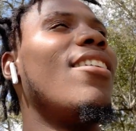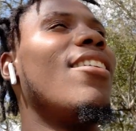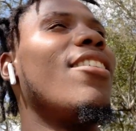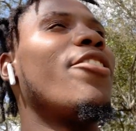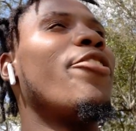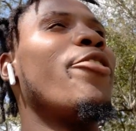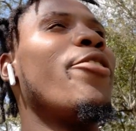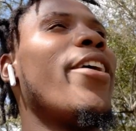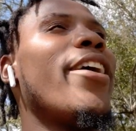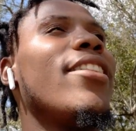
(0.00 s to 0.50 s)

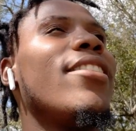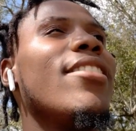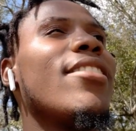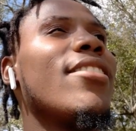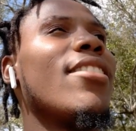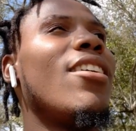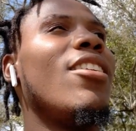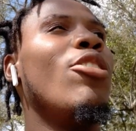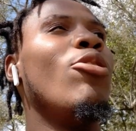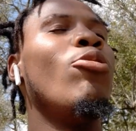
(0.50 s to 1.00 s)
create
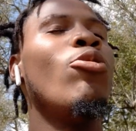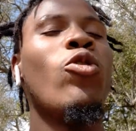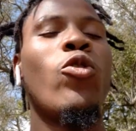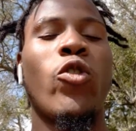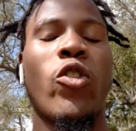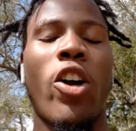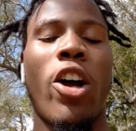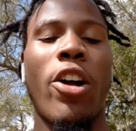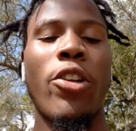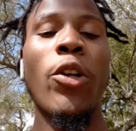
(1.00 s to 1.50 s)
this
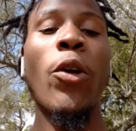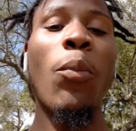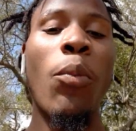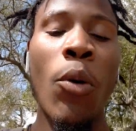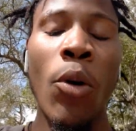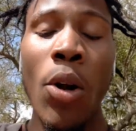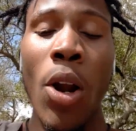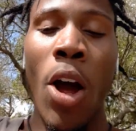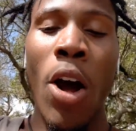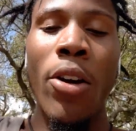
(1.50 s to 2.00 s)
illusion, you
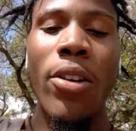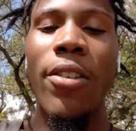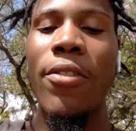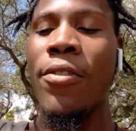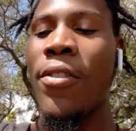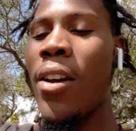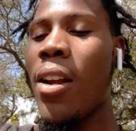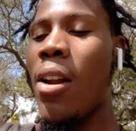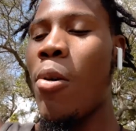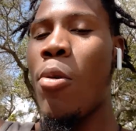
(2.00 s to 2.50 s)
prolong the
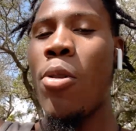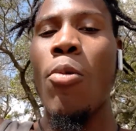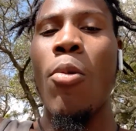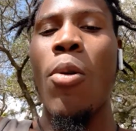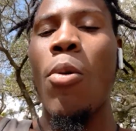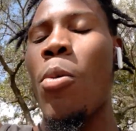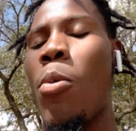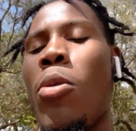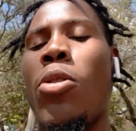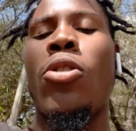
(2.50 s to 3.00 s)
feeling.
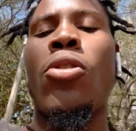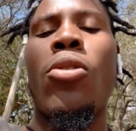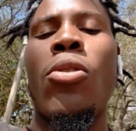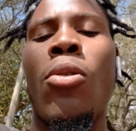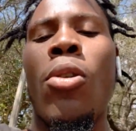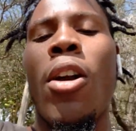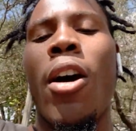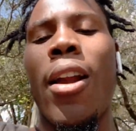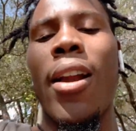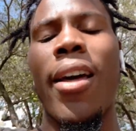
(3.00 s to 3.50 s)
What you
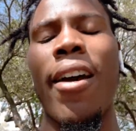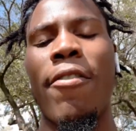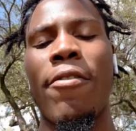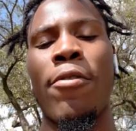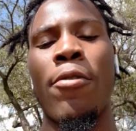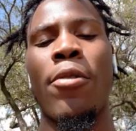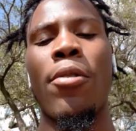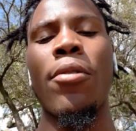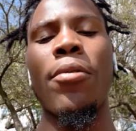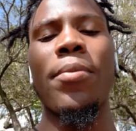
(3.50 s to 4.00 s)
doing all that
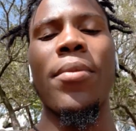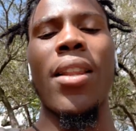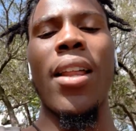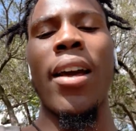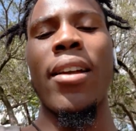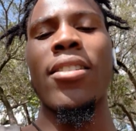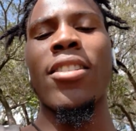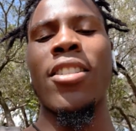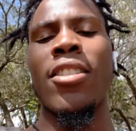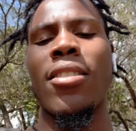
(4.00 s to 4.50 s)
for?
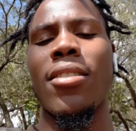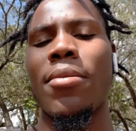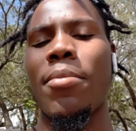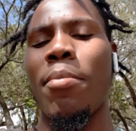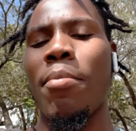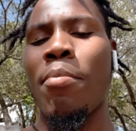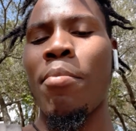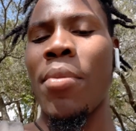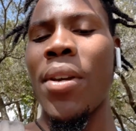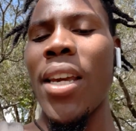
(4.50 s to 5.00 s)
Like, just
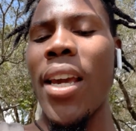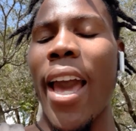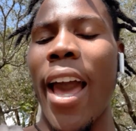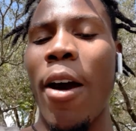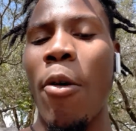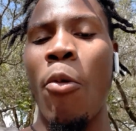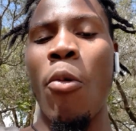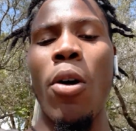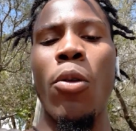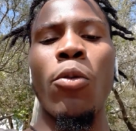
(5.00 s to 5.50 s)
be
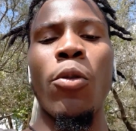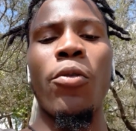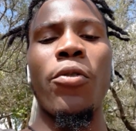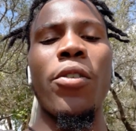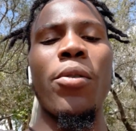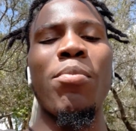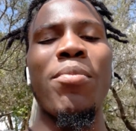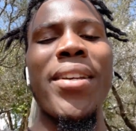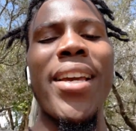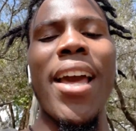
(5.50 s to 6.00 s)
at one with
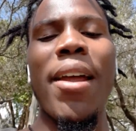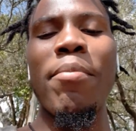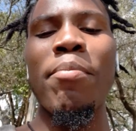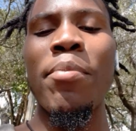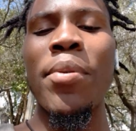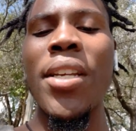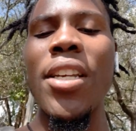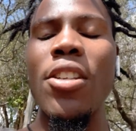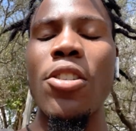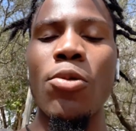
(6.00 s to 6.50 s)
it, be at
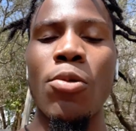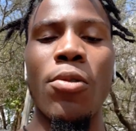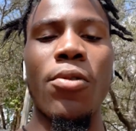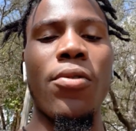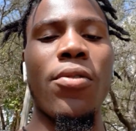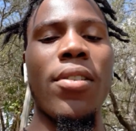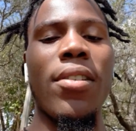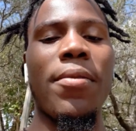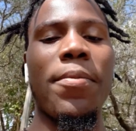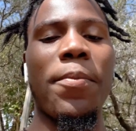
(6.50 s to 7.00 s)
peace
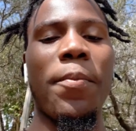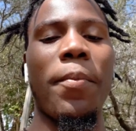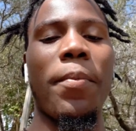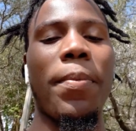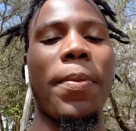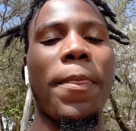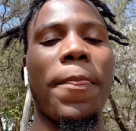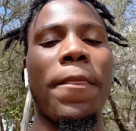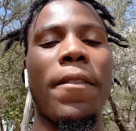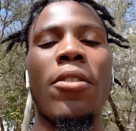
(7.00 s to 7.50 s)
with it.
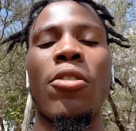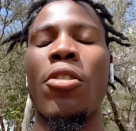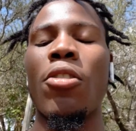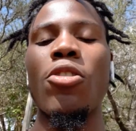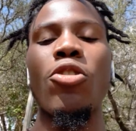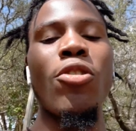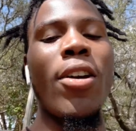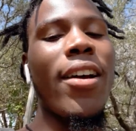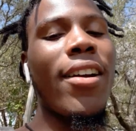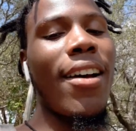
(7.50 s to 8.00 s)

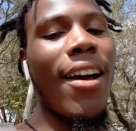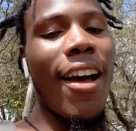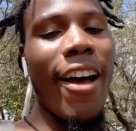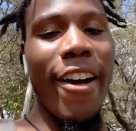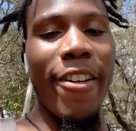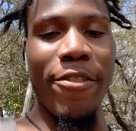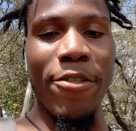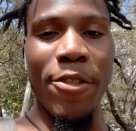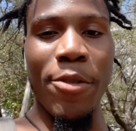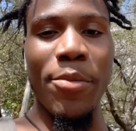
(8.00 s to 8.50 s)
Don't try to
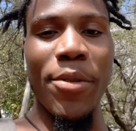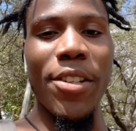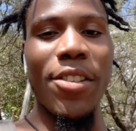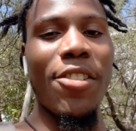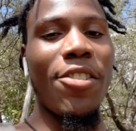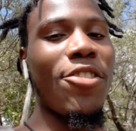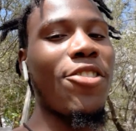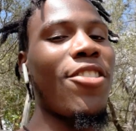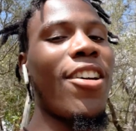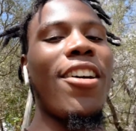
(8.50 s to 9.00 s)
hide from it,
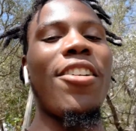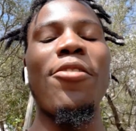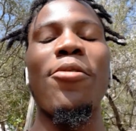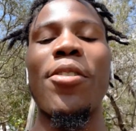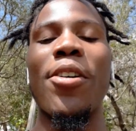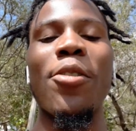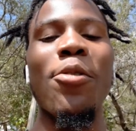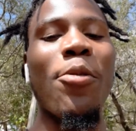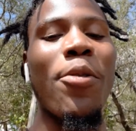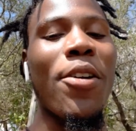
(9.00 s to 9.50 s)
don't try to
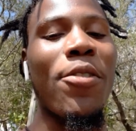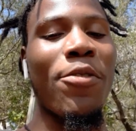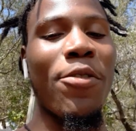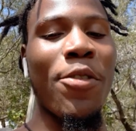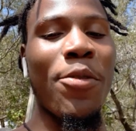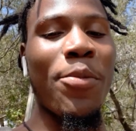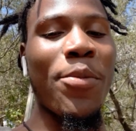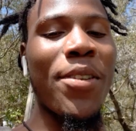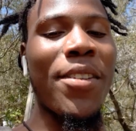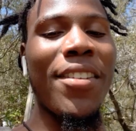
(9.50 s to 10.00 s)
run away
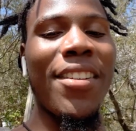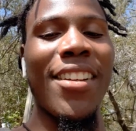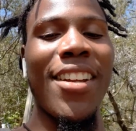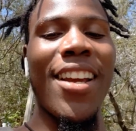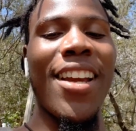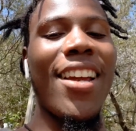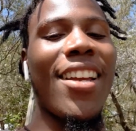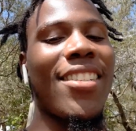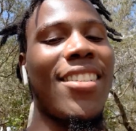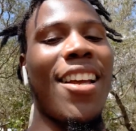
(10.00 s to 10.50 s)
from it.
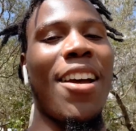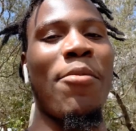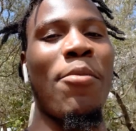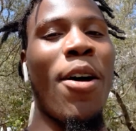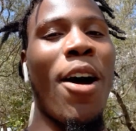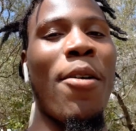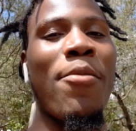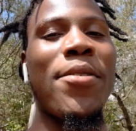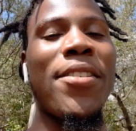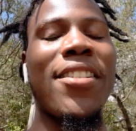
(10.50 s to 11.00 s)
It's like
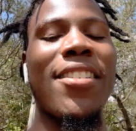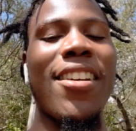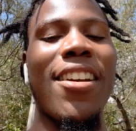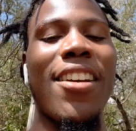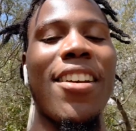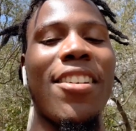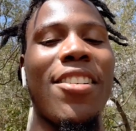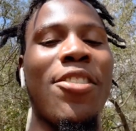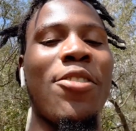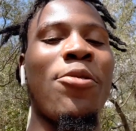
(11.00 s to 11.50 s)
Bobby
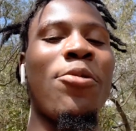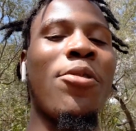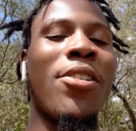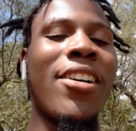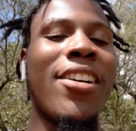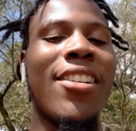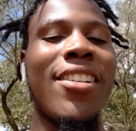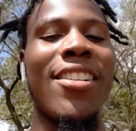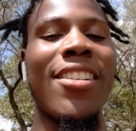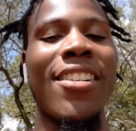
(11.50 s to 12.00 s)
said, you
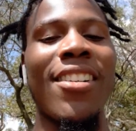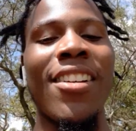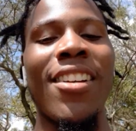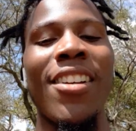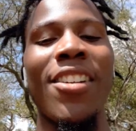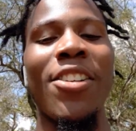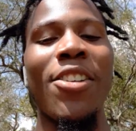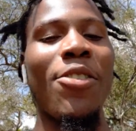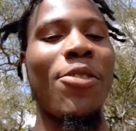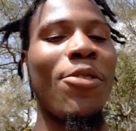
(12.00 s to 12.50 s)
running
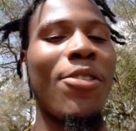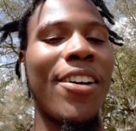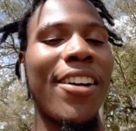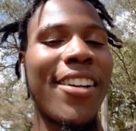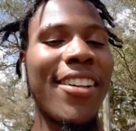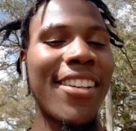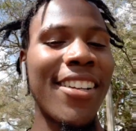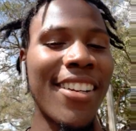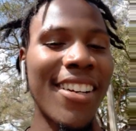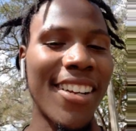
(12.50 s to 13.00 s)
and you
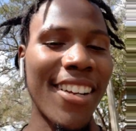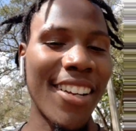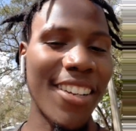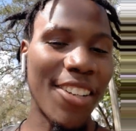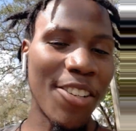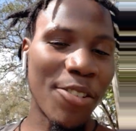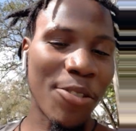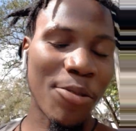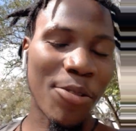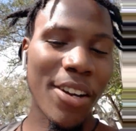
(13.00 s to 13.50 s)
running and
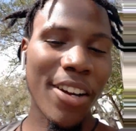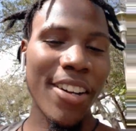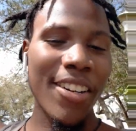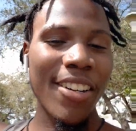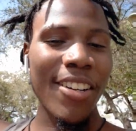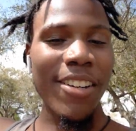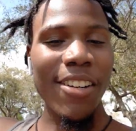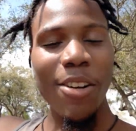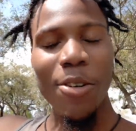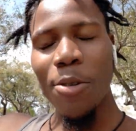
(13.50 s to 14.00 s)
you
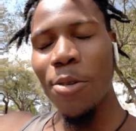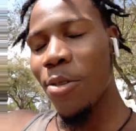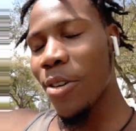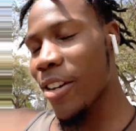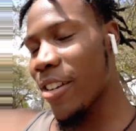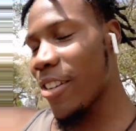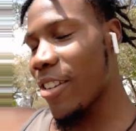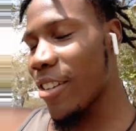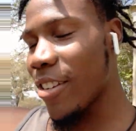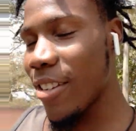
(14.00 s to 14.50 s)
running
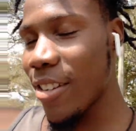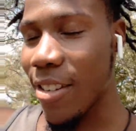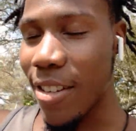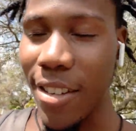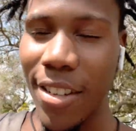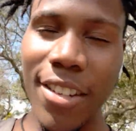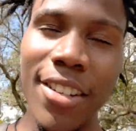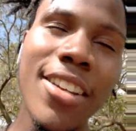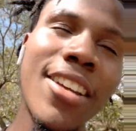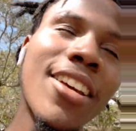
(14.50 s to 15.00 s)
away.